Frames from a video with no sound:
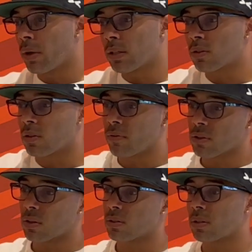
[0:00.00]
we had
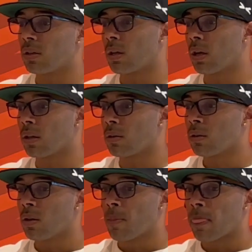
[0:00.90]
service on Sunday, and
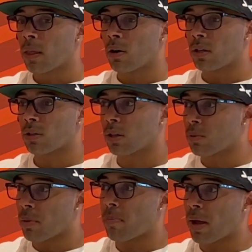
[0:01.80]
you know I talked
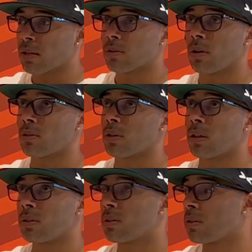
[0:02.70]
with my pastor, and I was
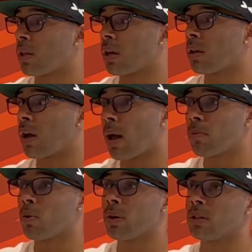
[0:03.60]
like, listen, like
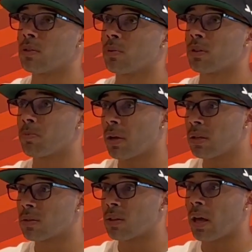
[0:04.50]
I'm going into a
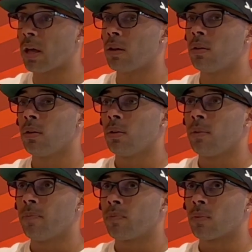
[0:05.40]
space that
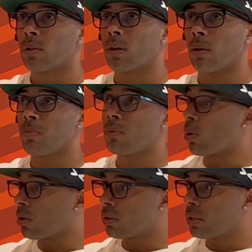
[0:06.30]
can be
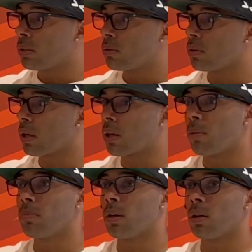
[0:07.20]
worldly. Mm-hmm. It
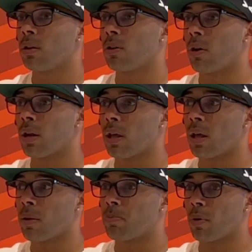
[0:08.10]
can be, you know, and it,
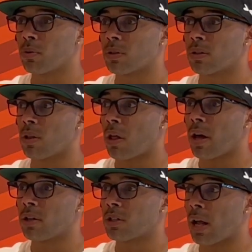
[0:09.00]
it, poses a
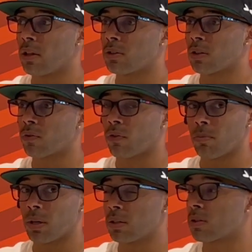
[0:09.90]
lot of challenges for
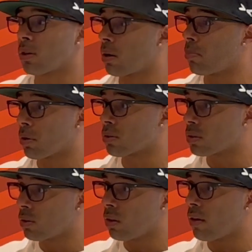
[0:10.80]
me just on a
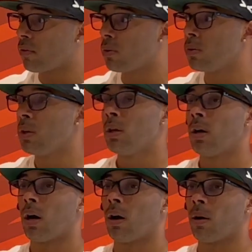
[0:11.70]
personal level.
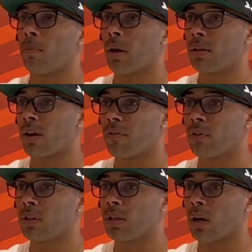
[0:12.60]
Mm-hmm. Um, I
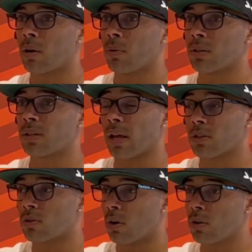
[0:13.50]
definitely, I don't want to say I
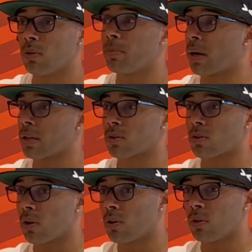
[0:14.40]
struggle, but I
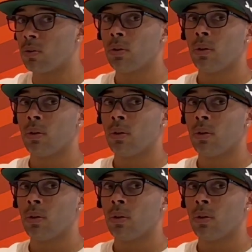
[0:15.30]
struggle